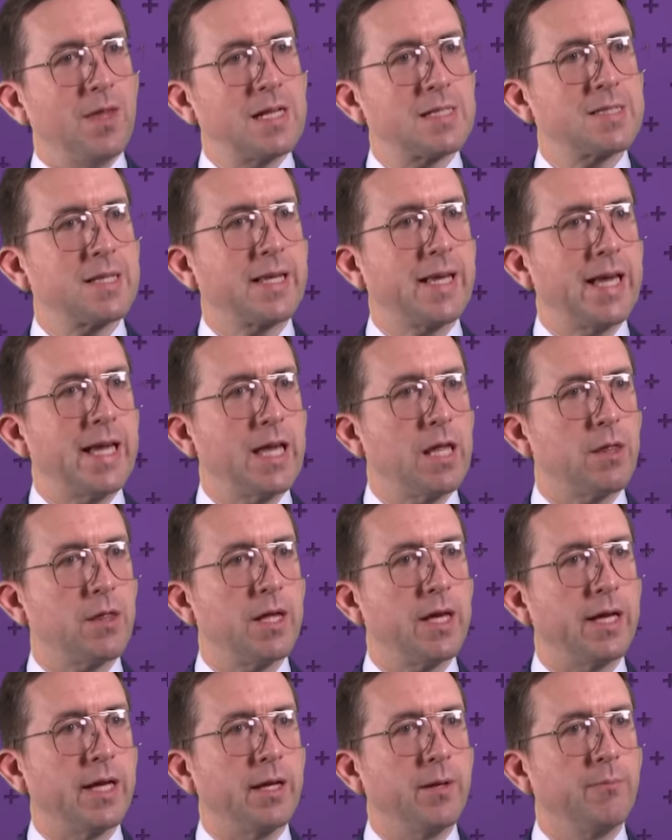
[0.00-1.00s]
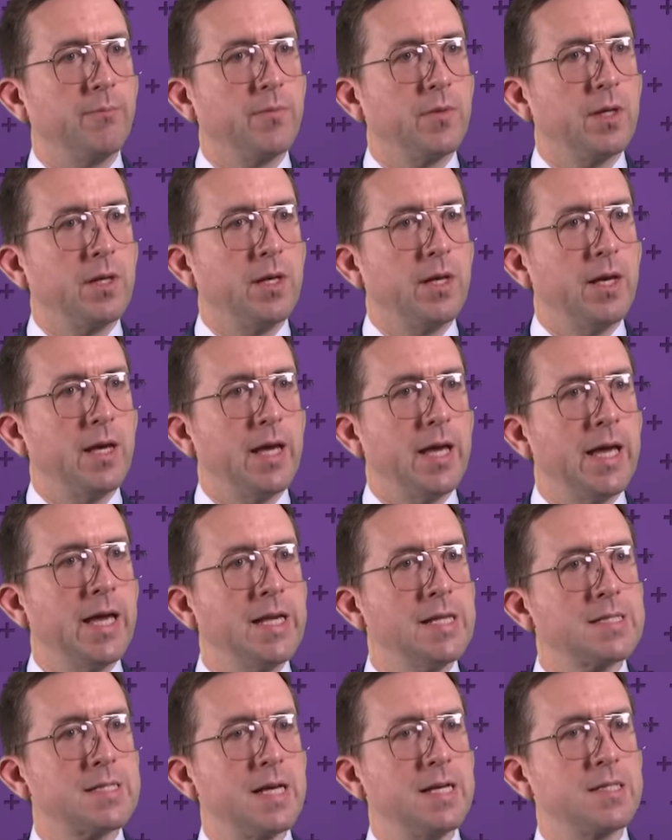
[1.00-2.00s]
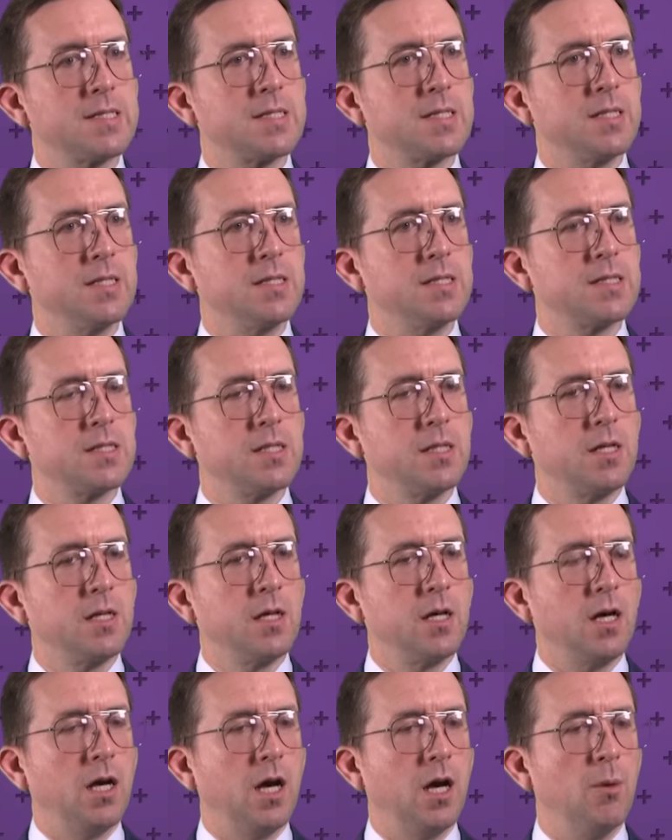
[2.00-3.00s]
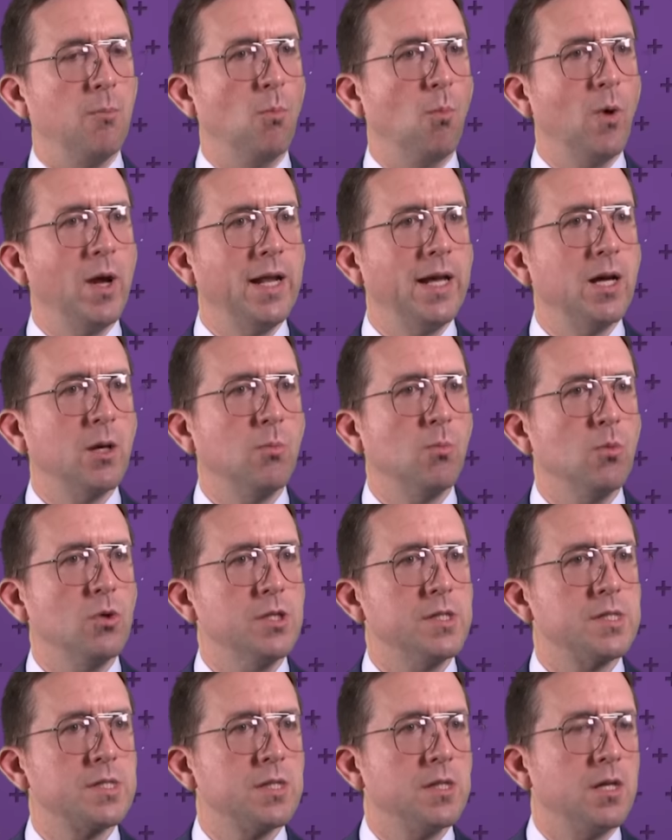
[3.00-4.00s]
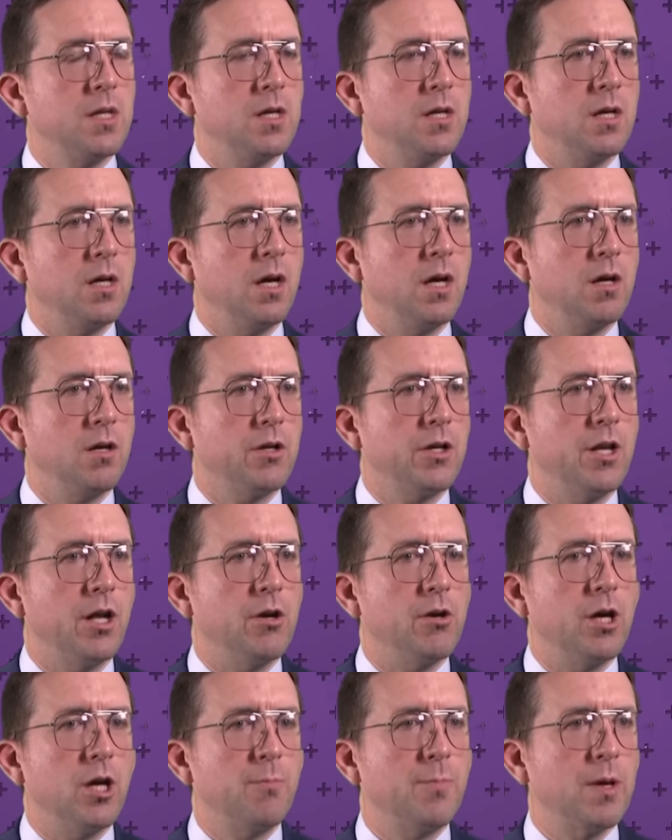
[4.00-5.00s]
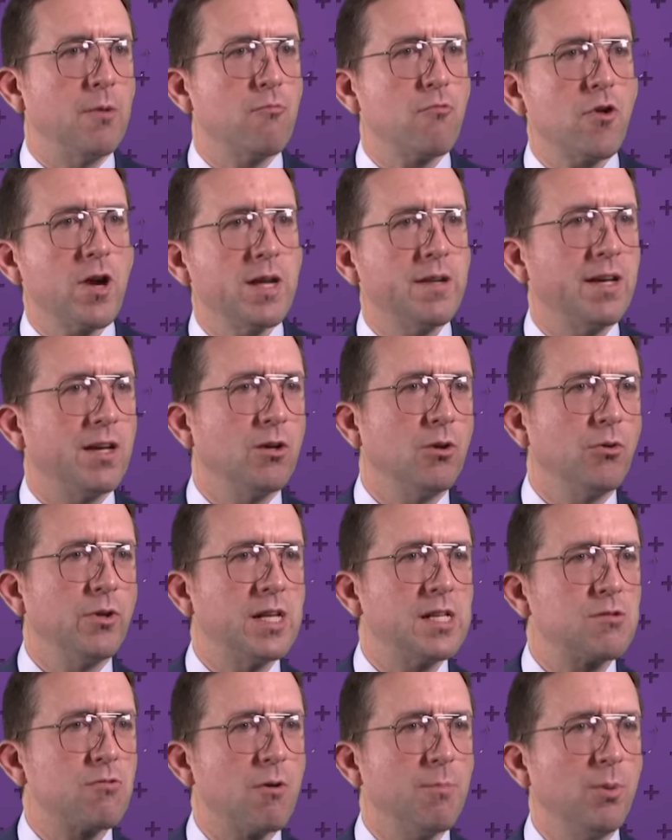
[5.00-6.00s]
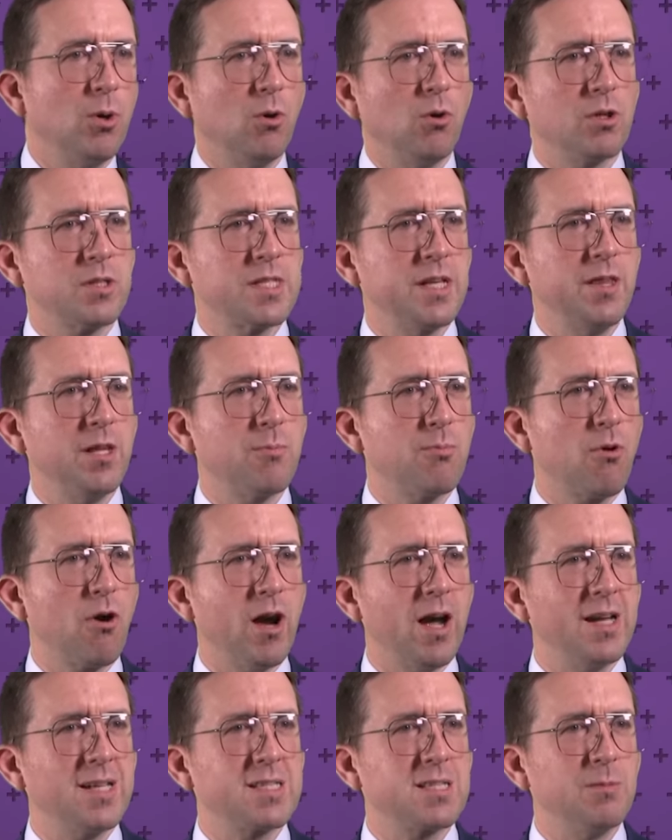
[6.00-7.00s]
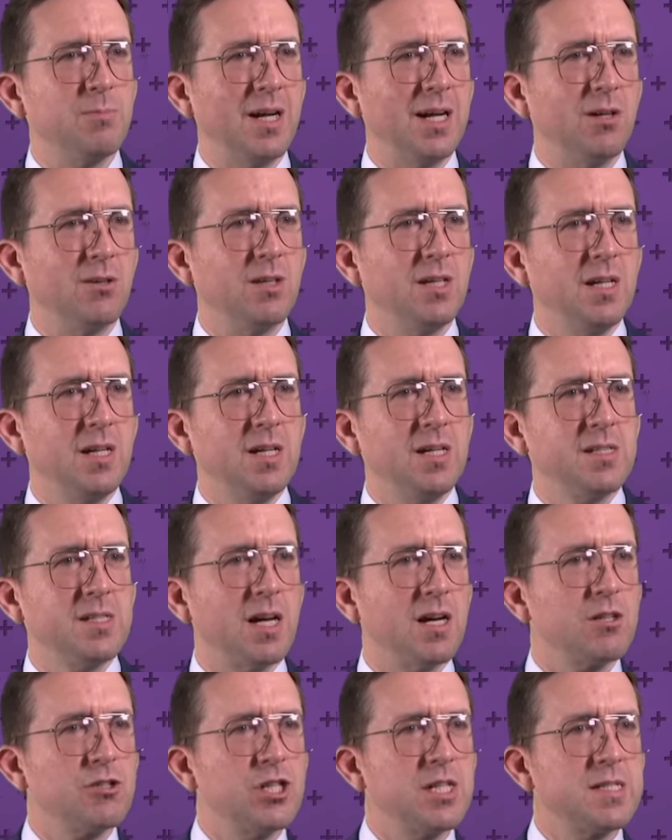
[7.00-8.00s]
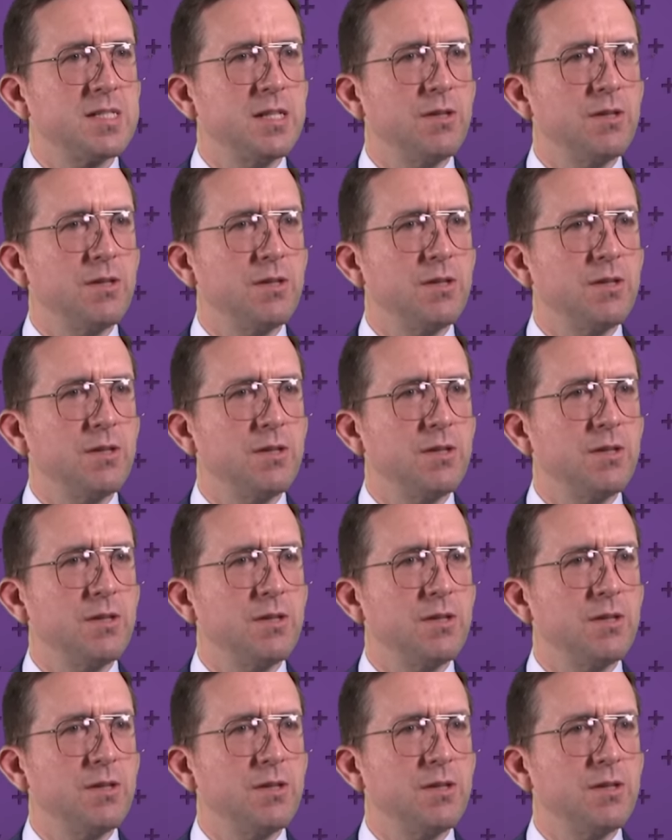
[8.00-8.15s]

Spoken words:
That's the key thing. He says that William was, you know, had been reading all these reports in the press about Duchess